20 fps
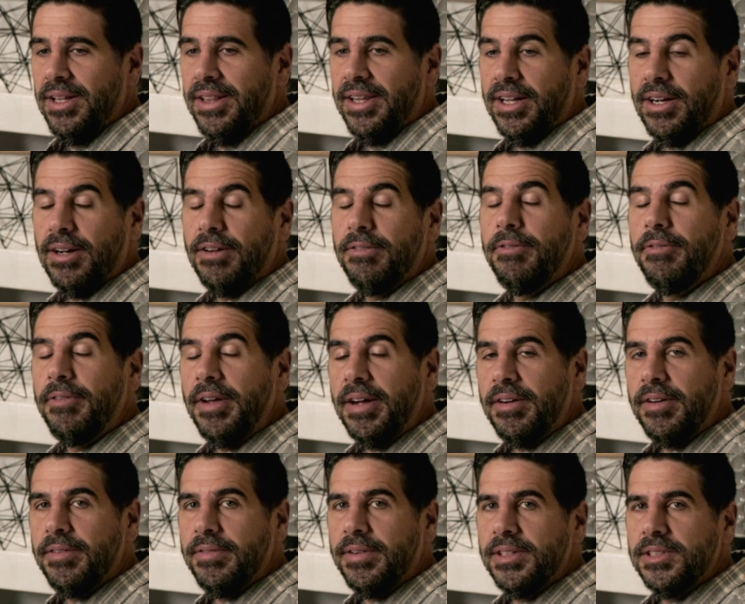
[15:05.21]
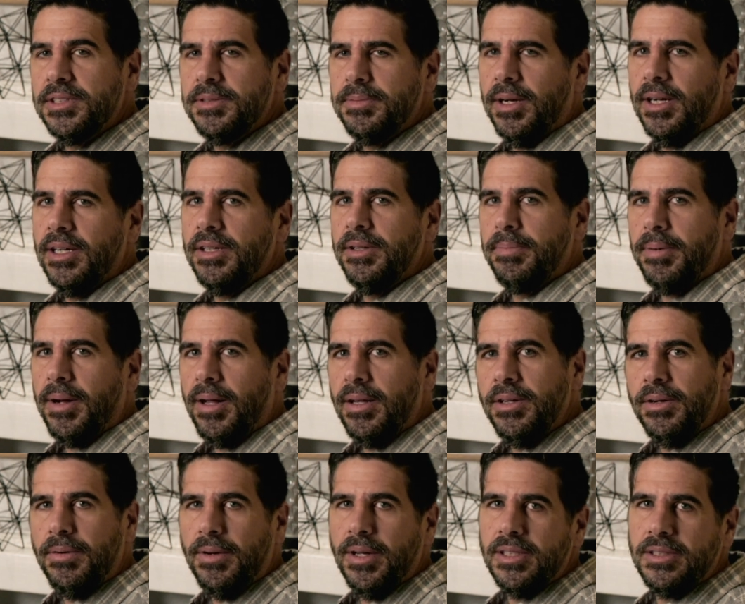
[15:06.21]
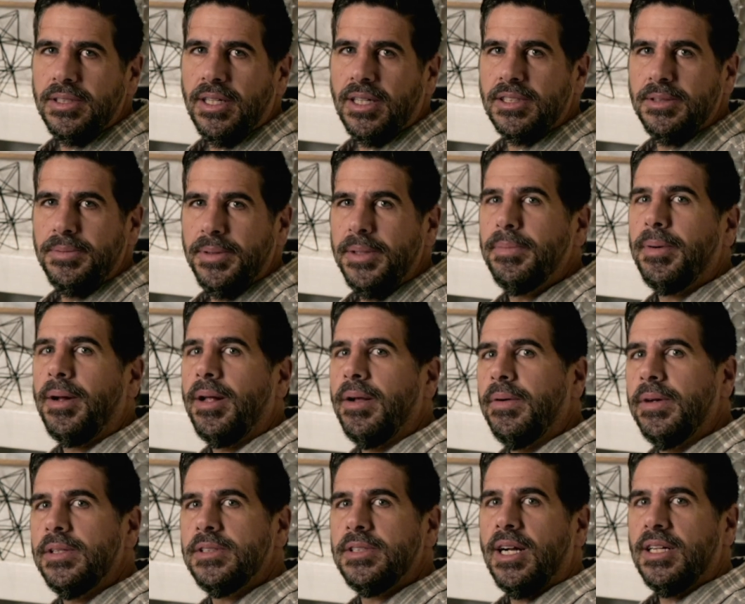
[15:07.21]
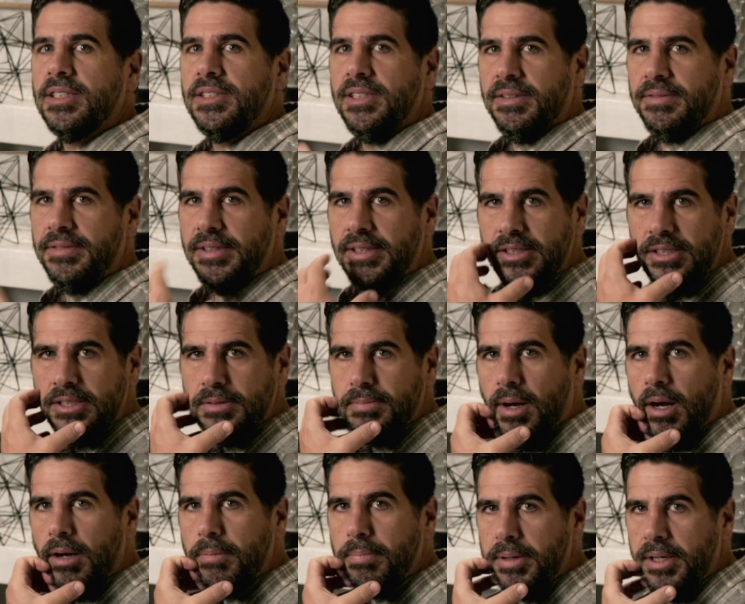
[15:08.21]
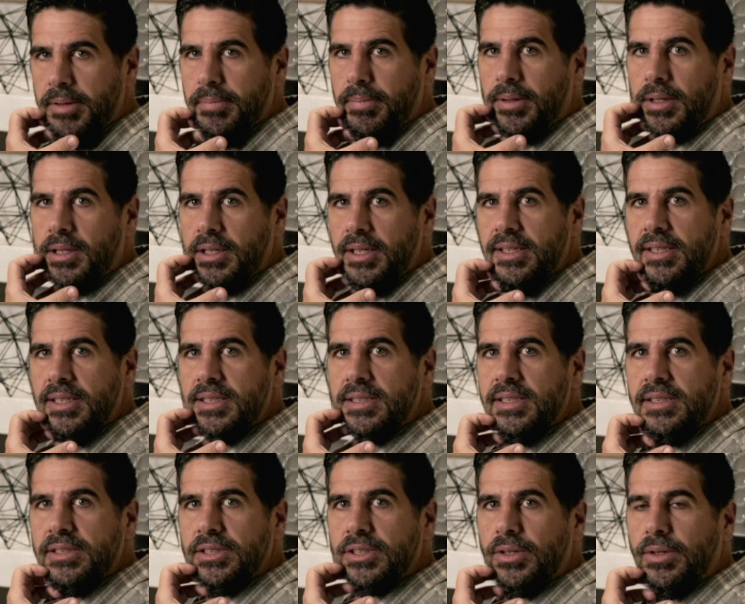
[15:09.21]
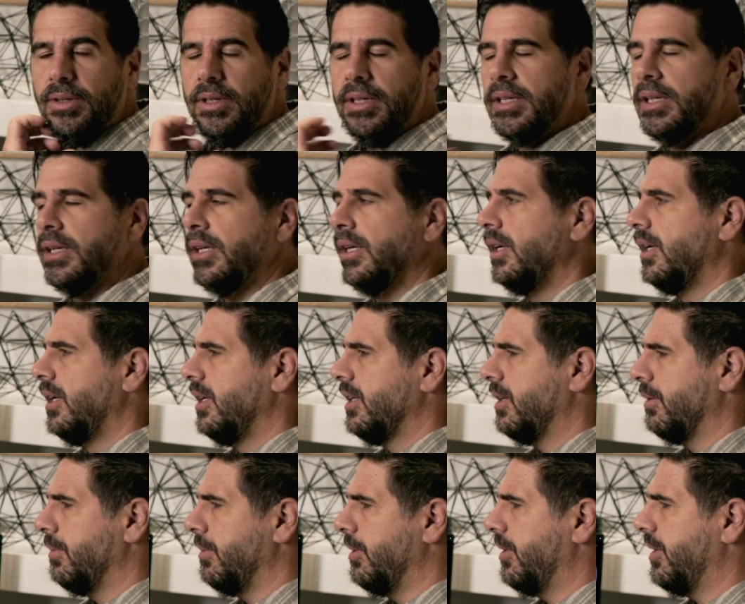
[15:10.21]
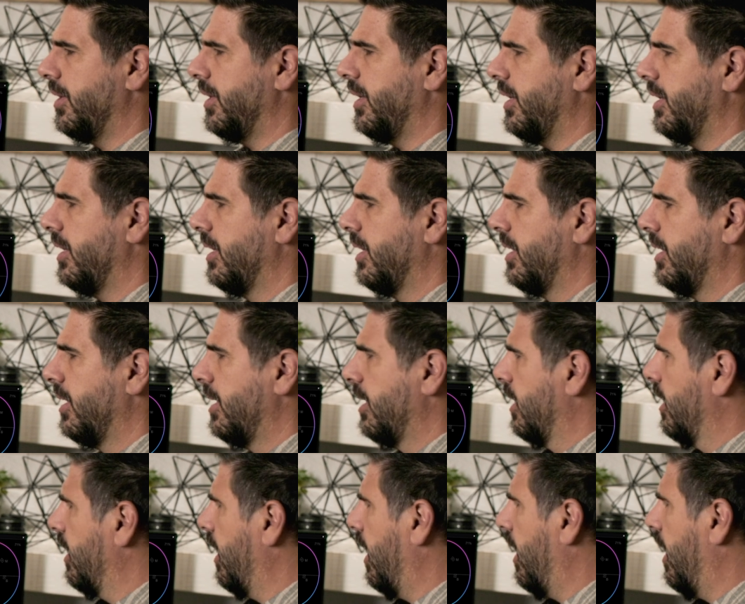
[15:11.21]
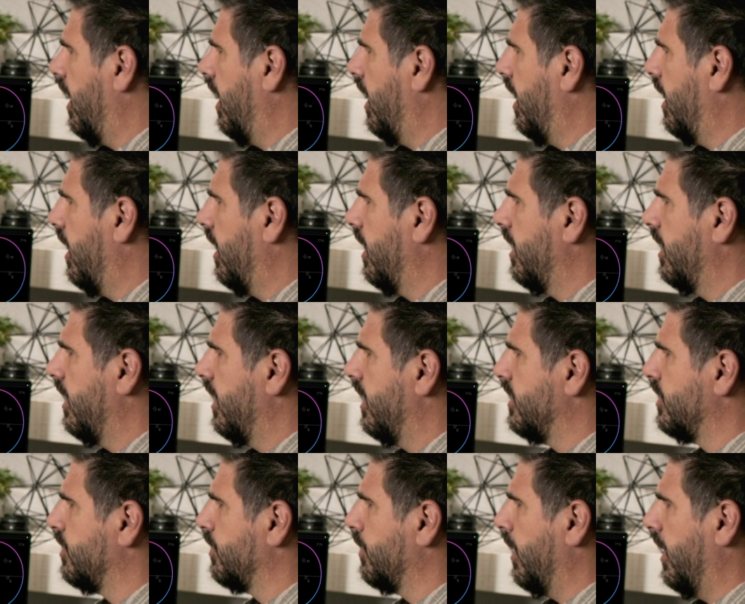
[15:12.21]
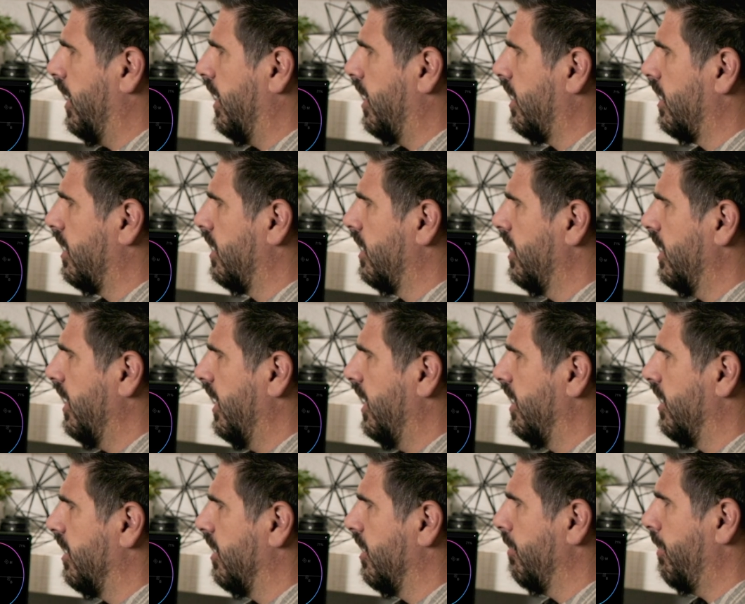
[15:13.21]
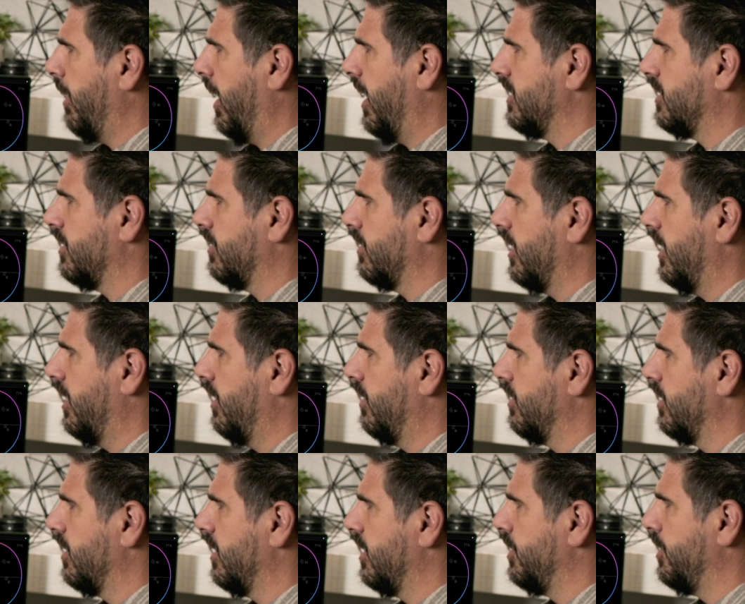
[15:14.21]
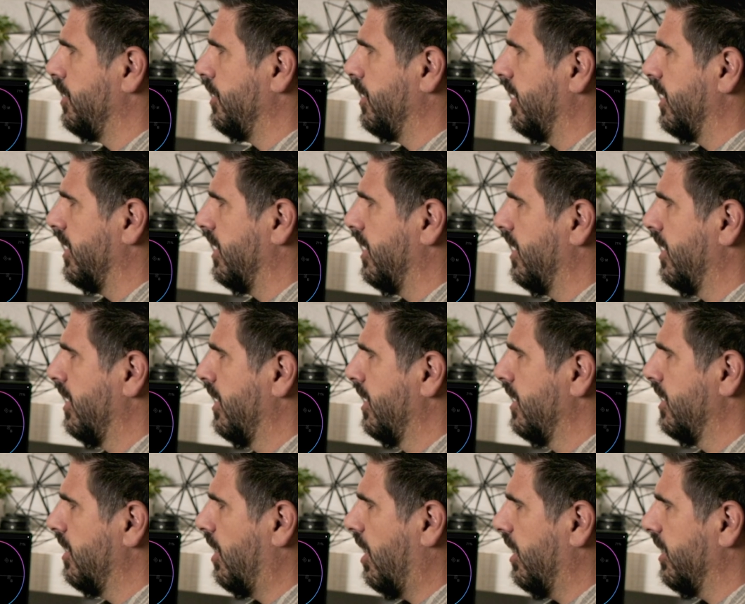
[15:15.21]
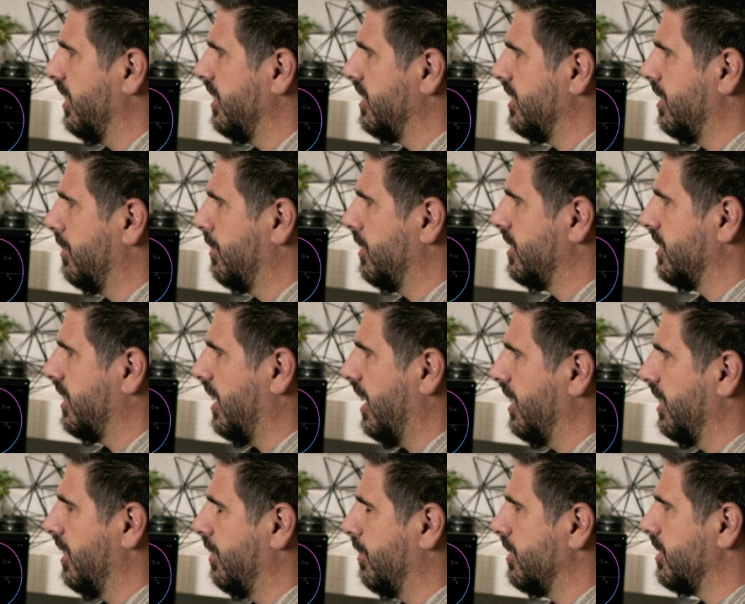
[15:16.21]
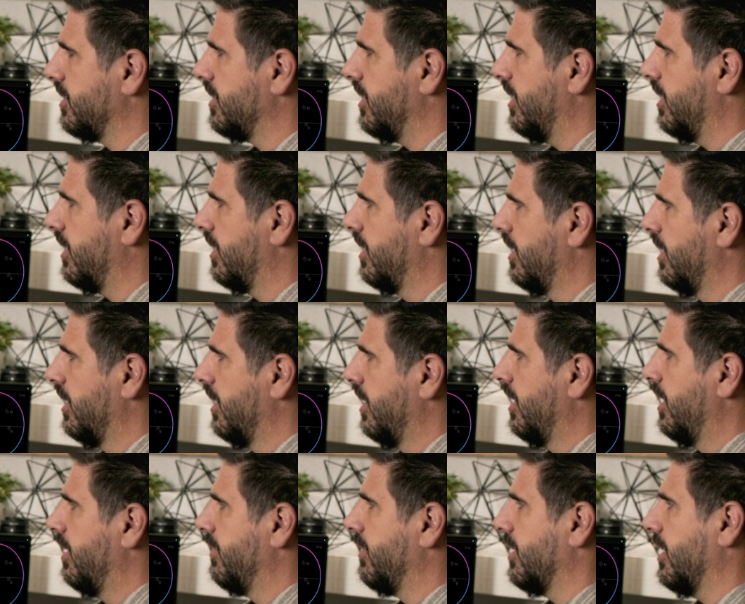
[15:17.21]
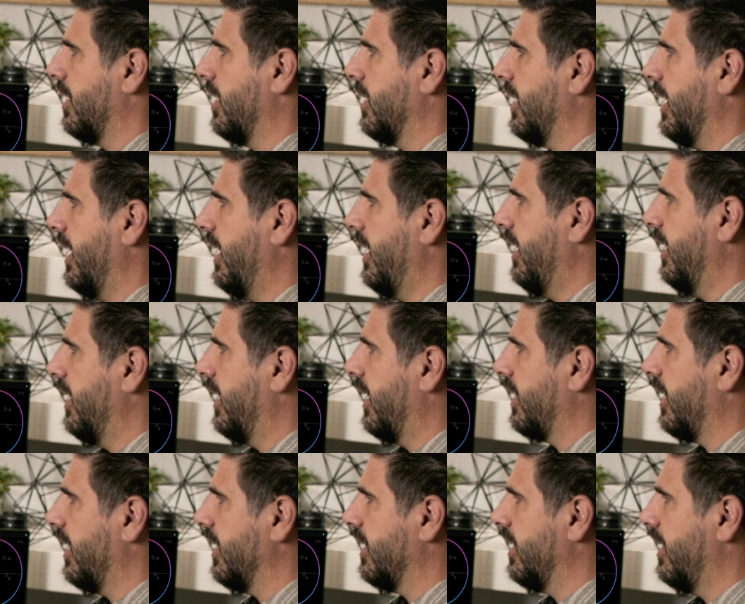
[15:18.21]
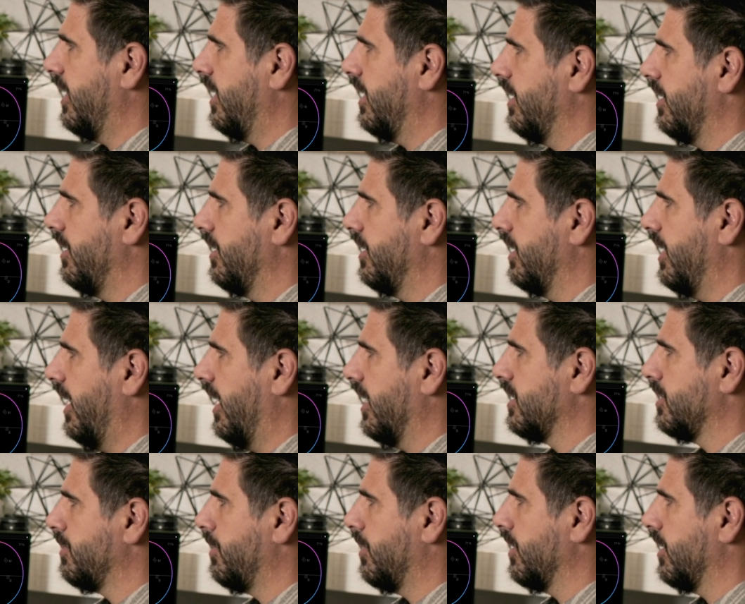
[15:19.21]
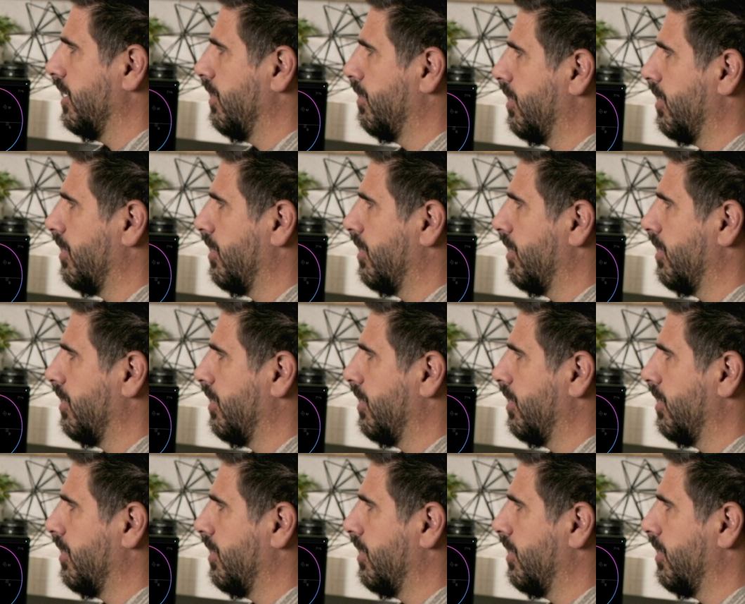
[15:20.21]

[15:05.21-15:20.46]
that are very, very smart. You probably don't want to talk to me. You probably want to talk to the very smart people in the Discord community as well, and pass around, because you can, all these numbers, a lot of numbers there. If you're like, hey, I like that, you can export the